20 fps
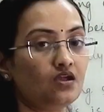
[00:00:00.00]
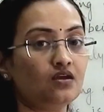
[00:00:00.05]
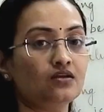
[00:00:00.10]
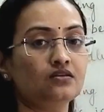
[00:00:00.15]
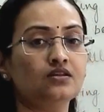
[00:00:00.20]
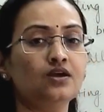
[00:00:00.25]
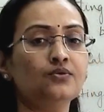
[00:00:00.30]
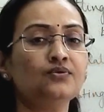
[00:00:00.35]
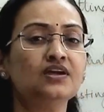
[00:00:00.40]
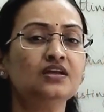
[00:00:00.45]

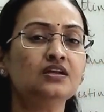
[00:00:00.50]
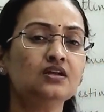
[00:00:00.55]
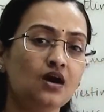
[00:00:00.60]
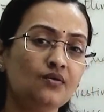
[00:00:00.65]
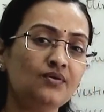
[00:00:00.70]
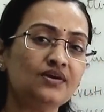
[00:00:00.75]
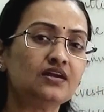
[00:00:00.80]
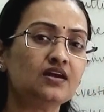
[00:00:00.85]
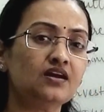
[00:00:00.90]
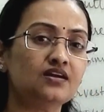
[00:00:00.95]
Now in
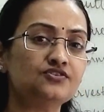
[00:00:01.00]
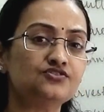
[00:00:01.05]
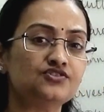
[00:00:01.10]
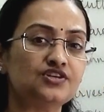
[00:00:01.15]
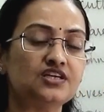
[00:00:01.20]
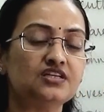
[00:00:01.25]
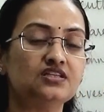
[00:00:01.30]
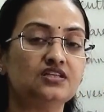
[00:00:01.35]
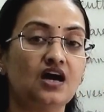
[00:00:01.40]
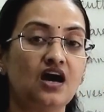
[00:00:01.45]
our country,
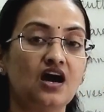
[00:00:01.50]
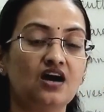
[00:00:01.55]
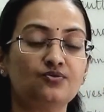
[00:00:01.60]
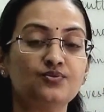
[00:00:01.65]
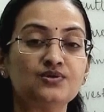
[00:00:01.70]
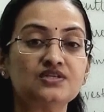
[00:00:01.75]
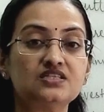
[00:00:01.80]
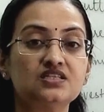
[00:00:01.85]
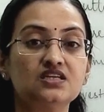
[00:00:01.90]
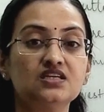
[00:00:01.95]
the
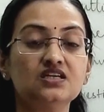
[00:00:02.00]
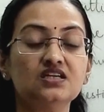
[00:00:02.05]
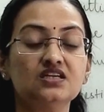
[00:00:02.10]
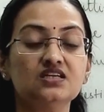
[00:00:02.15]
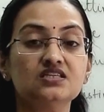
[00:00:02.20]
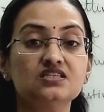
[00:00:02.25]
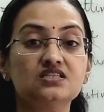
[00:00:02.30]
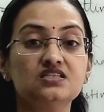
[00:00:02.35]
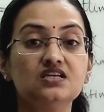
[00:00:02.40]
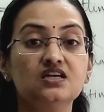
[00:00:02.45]
harvesting
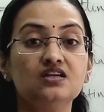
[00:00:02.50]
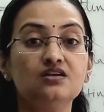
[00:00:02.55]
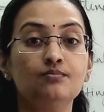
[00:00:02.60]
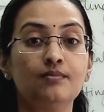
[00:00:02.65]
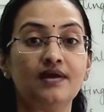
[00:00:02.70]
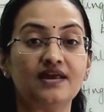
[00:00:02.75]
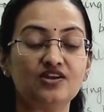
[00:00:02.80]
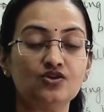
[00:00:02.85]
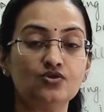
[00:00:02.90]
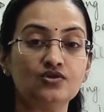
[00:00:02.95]
is done
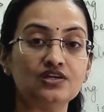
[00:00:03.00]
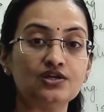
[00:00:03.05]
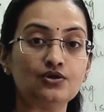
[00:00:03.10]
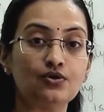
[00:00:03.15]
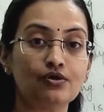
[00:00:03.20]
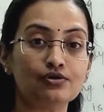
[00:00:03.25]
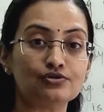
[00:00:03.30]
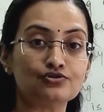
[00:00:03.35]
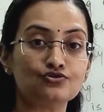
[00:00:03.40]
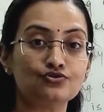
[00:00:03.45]
manually
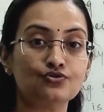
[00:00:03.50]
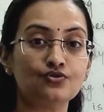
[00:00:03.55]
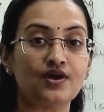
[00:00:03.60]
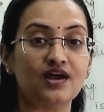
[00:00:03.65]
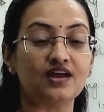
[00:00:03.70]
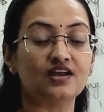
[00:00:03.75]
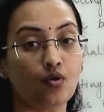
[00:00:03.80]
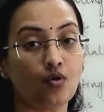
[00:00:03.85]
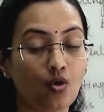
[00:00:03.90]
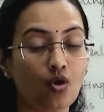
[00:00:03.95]
also and
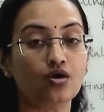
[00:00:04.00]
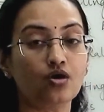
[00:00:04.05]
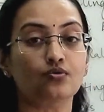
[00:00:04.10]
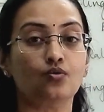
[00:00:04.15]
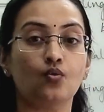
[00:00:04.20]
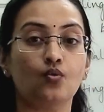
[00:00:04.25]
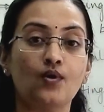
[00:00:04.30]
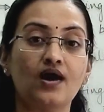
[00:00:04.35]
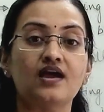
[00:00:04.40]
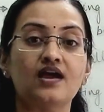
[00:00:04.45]
or
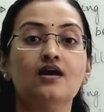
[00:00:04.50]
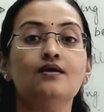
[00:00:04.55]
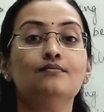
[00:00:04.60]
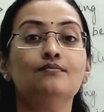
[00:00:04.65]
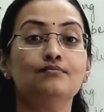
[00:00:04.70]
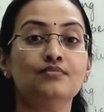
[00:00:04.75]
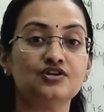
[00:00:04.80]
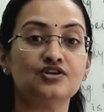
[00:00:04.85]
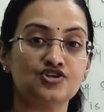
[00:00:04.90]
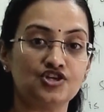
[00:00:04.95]
via
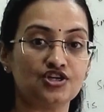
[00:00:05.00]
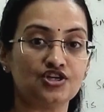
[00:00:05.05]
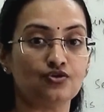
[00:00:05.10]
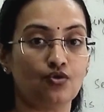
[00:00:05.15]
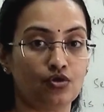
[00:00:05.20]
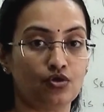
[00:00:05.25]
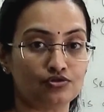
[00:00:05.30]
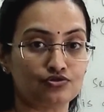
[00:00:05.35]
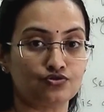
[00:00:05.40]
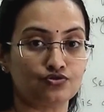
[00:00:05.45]
machine
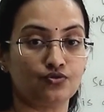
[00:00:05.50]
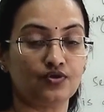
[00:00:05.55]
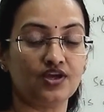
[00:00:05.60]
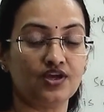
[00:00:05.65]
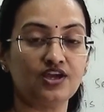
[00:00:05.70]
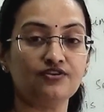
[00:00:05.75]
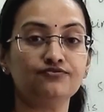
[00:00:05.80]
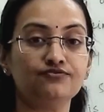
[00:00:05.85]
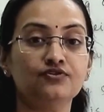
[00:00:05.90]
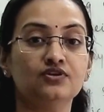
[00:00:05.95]
also.
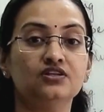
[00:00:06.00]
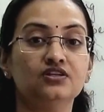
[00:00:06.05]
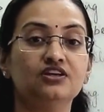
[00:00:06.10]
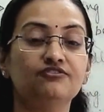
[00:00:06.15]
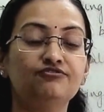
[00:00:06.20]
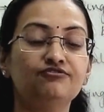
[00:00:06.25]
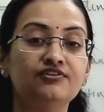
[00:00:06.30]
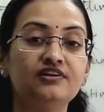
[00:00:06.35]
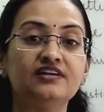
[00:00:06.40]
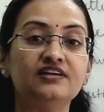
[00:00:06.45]
If the
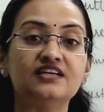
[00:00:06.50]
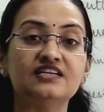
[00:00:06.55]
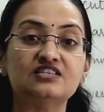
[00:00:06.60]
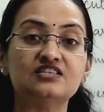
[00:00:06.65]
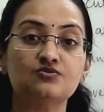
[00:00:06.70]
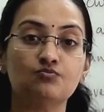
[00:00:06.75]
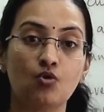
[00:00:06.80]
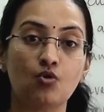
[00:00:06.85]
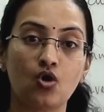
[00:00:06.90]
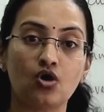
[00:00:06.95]
field is
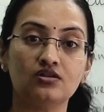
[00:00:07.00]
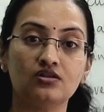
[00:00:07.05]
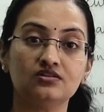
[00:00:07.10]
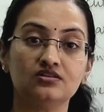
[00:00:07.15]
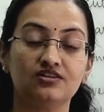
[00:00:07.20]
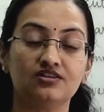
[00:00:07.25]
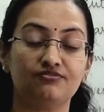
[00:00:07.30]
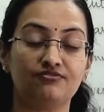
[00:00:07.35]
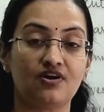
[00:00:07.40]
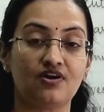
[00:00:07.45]
small,
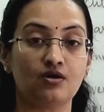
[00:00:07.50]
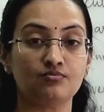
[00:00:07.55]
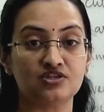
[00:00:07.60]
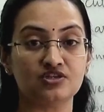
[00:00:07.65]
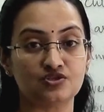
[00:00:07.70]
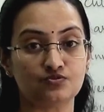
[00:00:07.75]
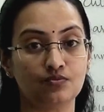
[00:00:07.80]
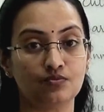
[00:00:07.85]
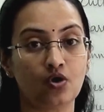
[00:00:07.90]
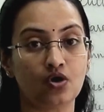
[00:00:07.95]
the farm is
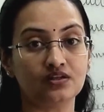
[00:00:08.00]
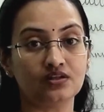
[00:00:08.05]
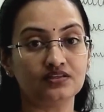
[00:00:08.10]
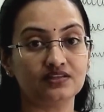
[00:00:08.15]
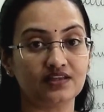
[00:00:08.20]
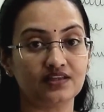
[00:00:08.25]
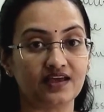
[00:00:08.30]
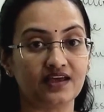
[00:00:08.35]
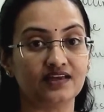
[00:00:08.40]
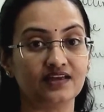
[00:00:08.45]
small,
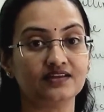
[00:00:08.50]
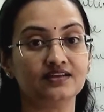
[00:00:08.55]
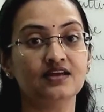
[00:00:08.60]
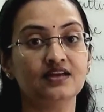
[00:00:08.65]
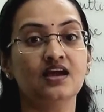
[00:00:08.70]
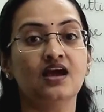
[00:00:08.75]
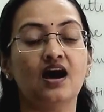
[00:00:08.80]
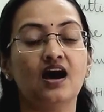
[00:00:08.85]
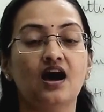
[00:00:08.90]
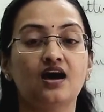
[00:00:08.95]
then
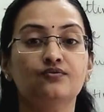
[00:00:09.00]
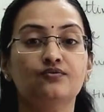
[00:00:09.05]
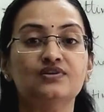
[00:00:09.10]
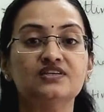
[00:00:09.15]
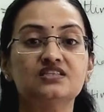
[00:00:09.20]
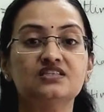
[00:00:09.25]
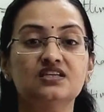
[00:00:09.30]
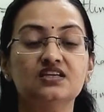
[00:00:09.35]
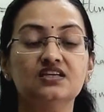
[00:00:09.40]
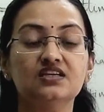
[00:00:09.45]

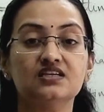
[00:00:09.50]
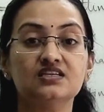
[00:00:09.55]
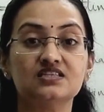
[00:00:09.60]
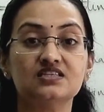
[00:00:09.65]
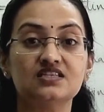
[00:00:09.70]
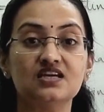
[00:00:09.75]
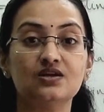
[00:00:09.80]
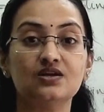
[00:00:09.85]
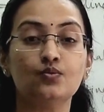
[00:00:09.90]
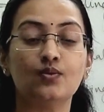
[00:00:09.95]
harvesting is
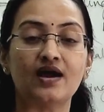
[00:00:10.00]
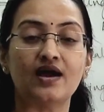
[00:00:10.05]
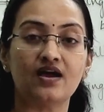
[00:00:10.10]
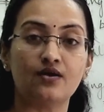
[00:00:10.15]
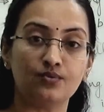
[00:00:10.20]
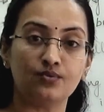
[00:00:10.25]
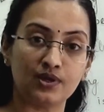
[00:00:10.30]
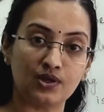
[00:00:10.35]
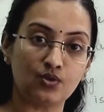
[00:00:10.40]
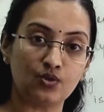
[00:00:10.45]
done via
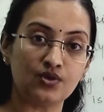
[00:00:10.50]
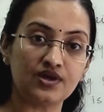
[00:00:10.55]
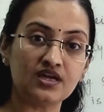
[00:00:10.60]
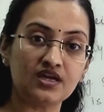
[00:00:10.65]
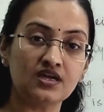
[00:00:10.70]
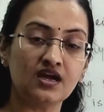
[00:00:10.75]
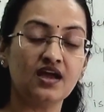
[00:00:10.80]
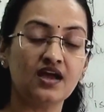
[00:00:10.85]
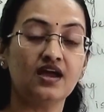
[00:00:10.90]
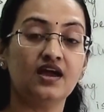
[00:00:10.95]
winnowing,
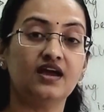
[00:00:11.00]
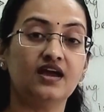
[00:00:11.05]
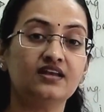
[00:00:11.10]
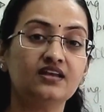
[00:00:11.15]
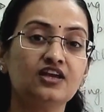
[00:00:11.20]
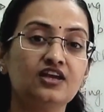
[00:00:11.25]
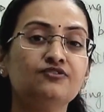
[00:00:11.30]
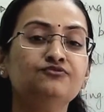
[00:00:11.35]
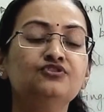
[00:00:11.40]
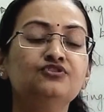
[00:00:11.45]
and
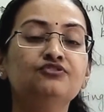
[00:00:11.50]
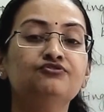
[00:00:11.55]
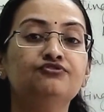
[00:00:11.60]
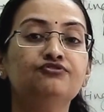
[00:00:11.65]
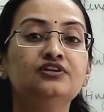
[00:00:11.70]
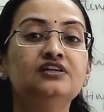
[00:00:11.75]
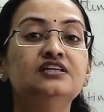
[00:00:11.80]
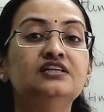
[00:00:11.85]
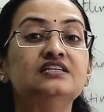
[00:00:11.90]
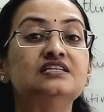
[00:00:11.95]
if the
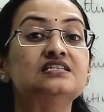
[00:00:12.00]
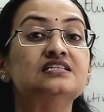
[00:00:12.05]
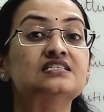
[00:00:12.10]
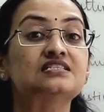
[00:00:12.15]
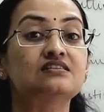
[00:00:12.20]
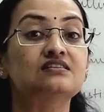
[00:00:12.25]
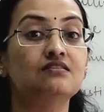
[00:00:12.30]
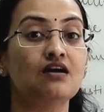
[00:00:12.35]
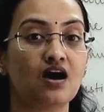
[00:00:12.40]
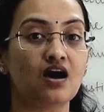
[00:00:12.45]
field is
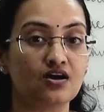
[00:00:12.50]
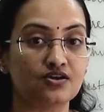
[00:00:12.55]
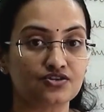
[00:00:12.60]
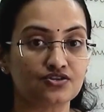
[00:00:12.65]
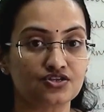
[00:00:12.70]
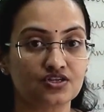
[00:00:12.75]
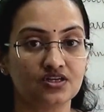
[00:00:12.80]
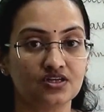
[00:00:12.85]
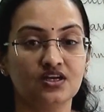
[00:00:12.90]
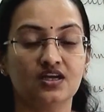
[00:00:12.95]
large,
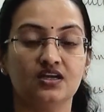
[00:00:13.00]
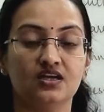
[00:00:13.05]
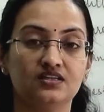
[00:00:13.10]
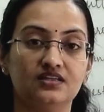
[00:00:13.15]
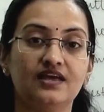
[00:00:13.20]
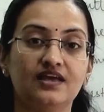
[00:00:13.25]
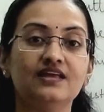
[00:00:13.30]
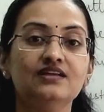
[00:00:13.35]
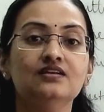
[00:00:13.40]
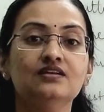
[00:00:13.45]

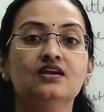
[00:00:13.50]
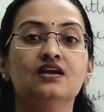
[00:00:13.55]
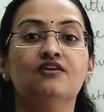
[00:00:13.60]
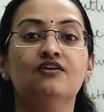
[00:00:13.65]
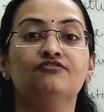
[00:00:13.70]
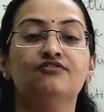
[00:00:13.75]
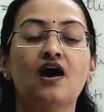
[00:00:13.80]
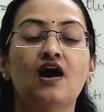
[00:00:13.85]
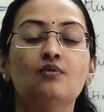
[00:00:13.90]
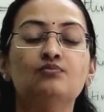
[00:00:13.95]
then
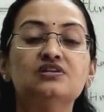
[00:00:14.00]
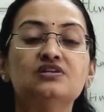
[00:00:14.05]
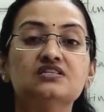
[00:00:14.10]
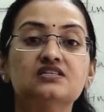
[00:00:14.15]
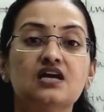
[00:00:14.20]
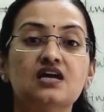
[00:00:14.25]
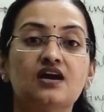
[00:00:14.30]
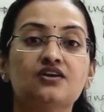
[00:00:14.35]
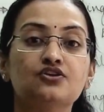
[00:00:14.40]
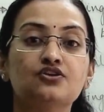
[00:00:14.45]
farmers
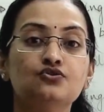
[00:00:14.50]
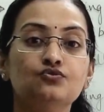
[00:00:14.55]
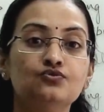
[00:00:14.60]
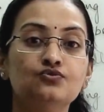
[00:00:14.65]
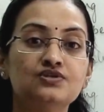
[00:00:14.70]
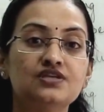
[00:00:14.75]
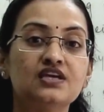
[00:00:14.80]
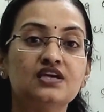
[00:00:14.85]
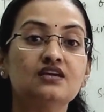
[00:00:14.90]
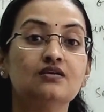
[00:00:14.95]
are
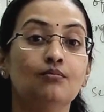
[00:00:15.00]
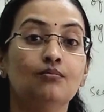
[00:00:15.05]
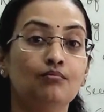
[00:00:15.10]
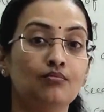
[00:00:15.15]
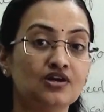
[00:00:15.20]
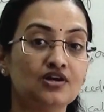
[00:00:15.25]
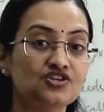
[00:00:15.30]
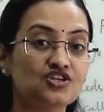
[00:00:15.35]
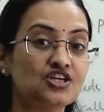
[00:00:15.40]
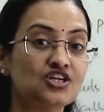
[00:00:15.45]
using
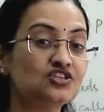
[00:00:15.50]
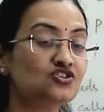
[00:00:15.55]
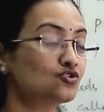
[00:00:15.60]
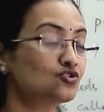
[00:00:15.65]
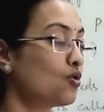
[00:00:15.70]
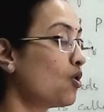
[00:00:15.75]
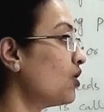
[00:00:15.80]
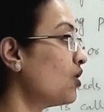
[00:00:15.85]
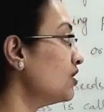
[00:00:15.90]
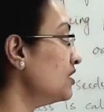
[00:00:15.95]
machines
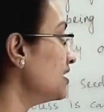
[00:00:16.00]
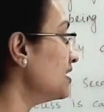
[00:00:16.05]
called